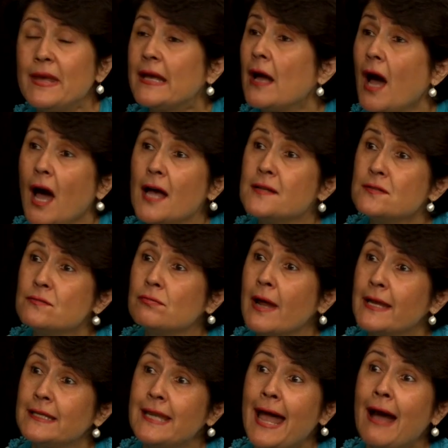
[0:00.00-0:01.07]
Because
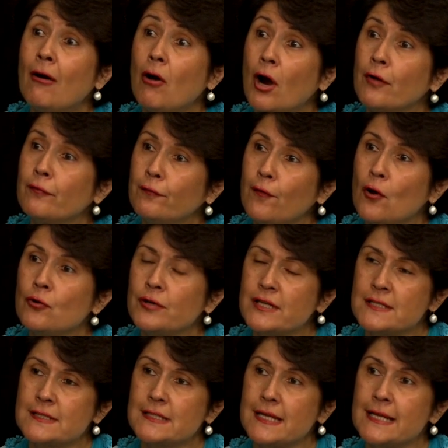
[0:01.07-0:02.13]
right now our
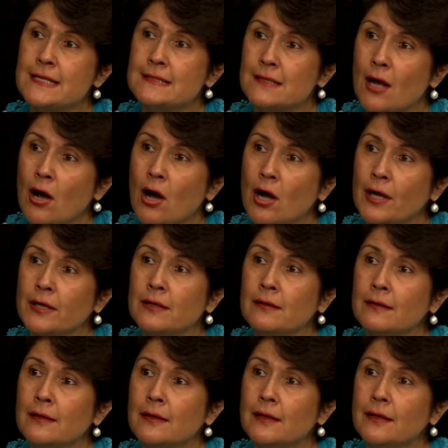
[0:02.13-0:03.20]
focus is on